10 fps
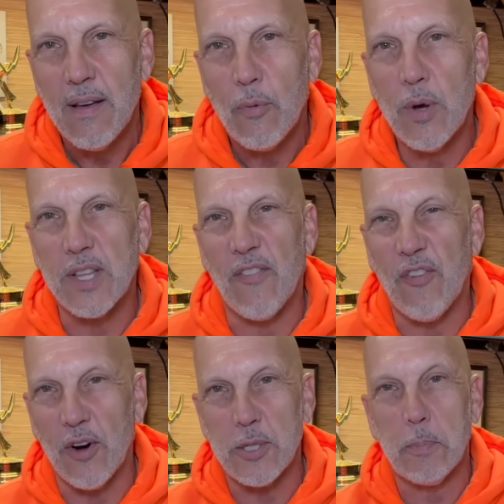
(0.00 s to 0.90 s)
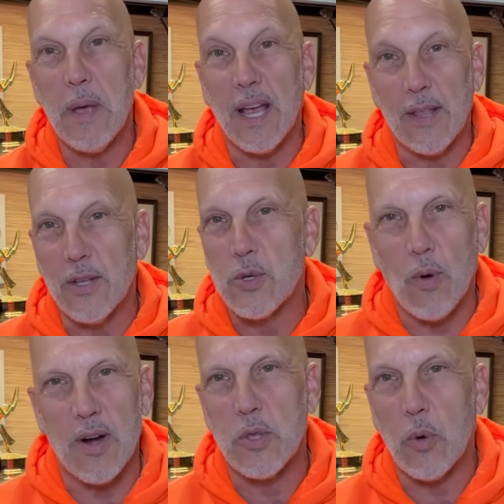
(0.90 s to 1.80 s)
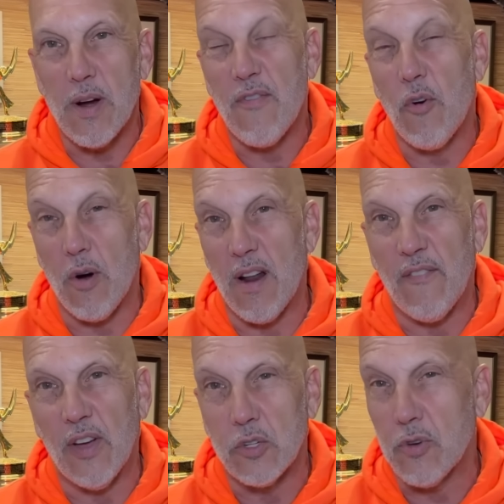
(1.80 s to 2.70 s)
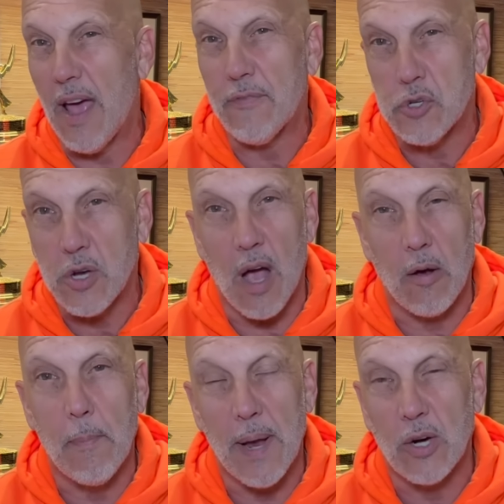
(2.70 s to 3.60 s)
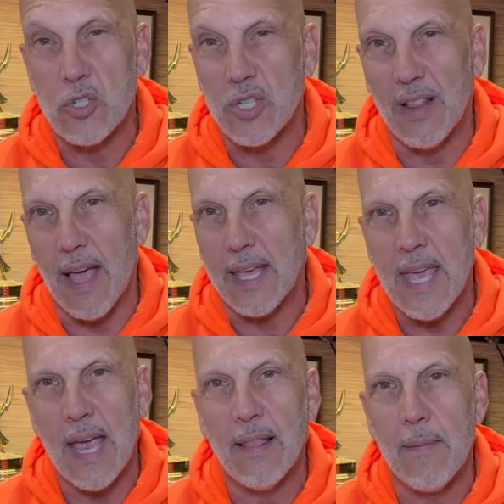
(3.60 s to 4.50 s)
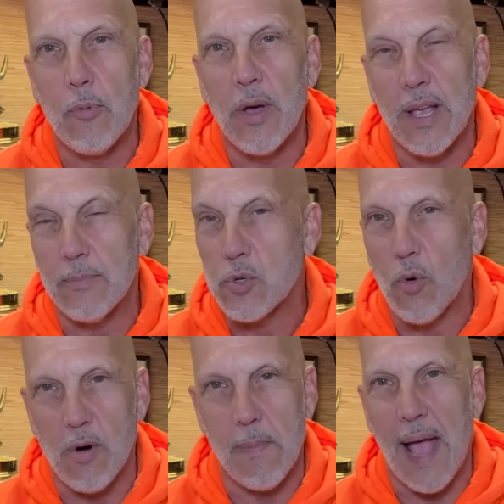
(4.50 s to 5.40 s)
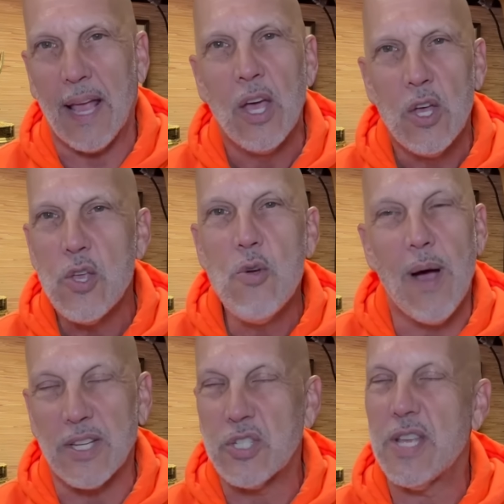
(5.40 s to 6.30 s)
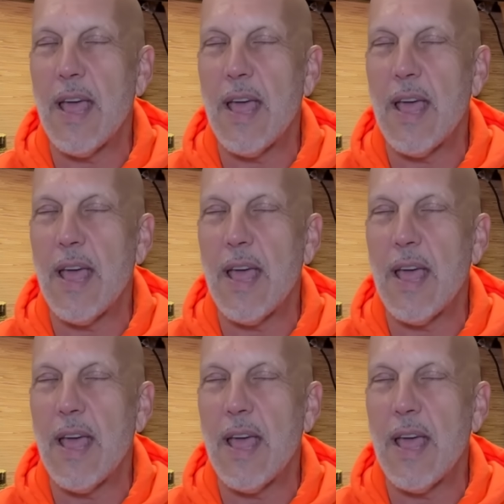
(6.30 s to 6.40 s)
with the first pick in the 2024 NFL draft, Chicago Bears select Caleb Williams, quarterback, USC.